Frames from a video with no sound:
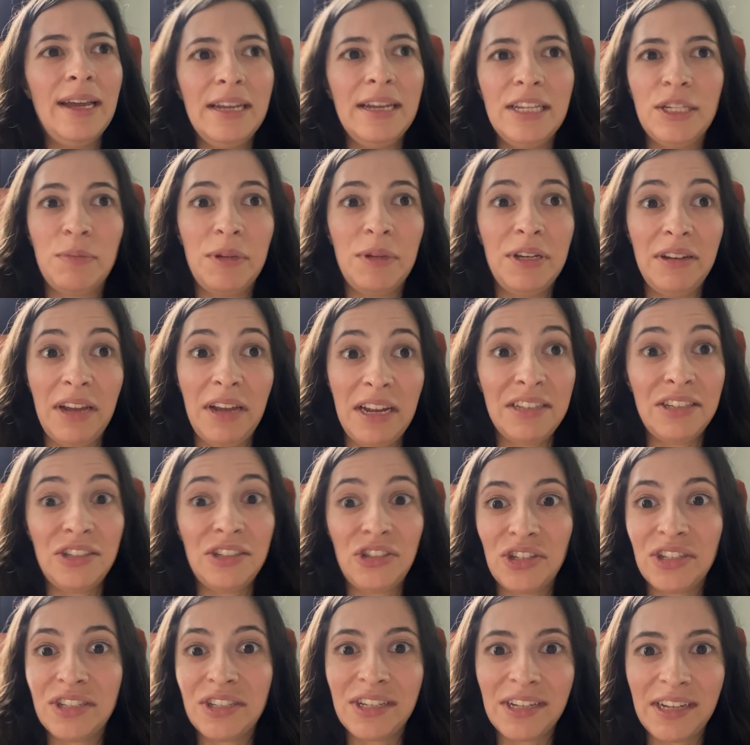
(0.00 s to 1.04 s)
It's been nice
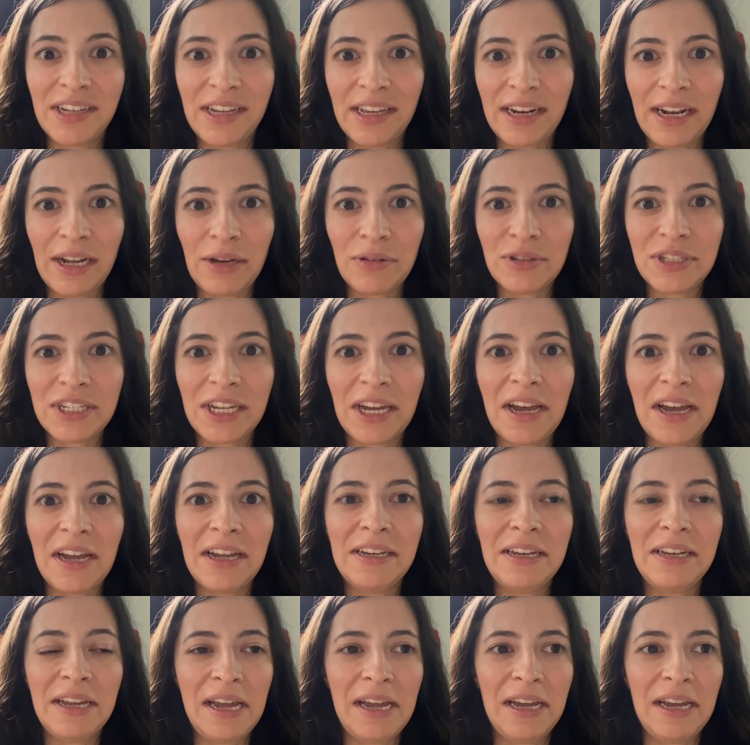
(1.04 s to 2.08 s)
just to get
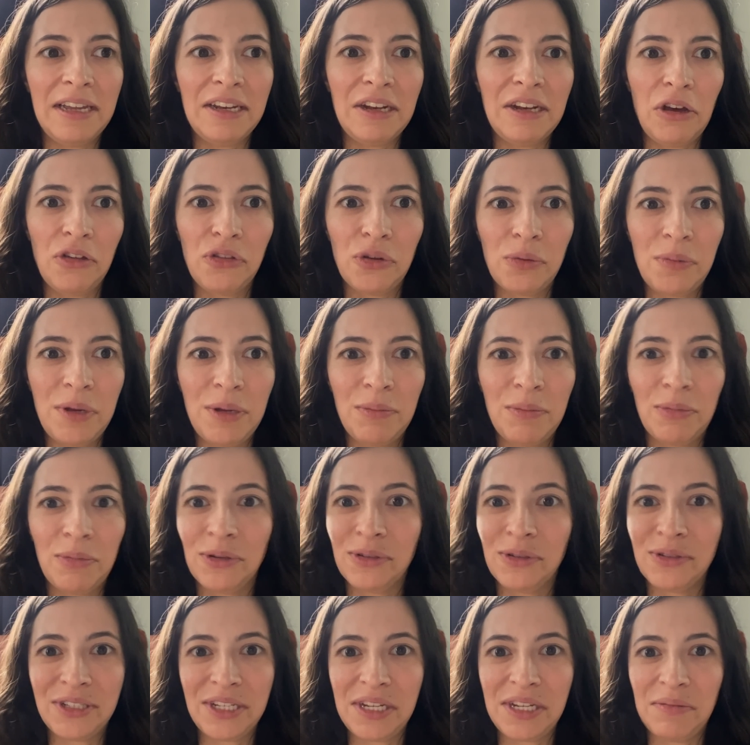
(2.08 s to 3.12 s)
outside, and other
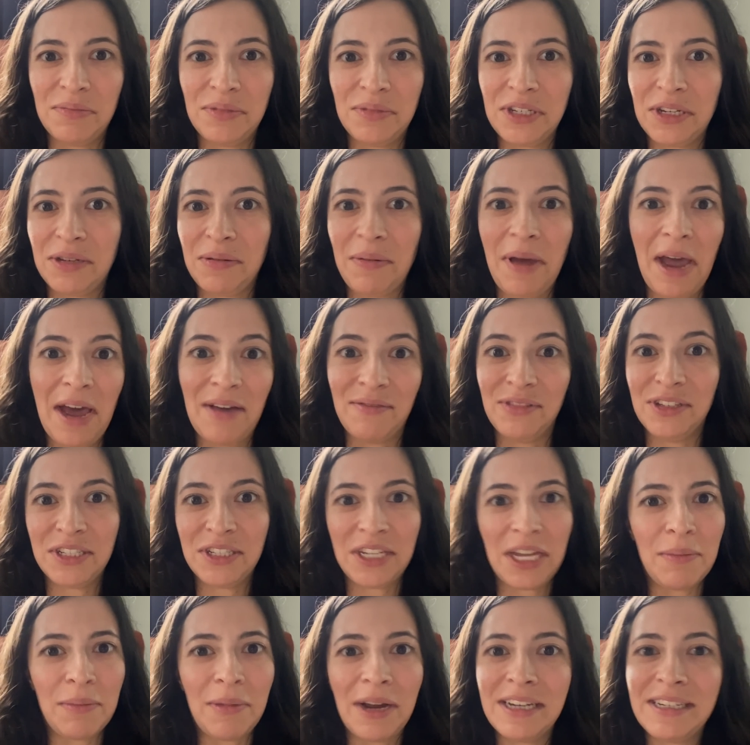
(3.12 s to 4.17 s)
people seem to have the
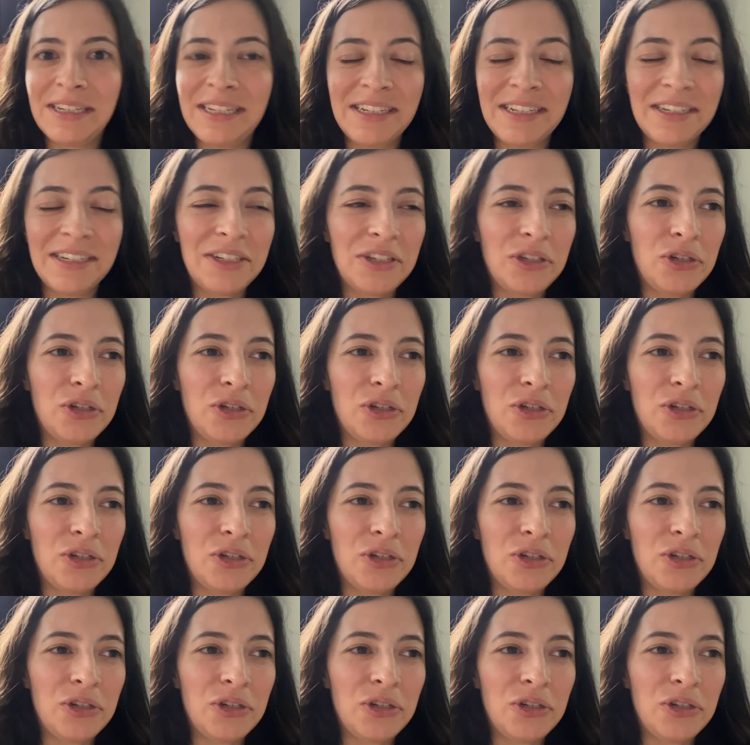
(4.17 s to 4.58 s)
same idea.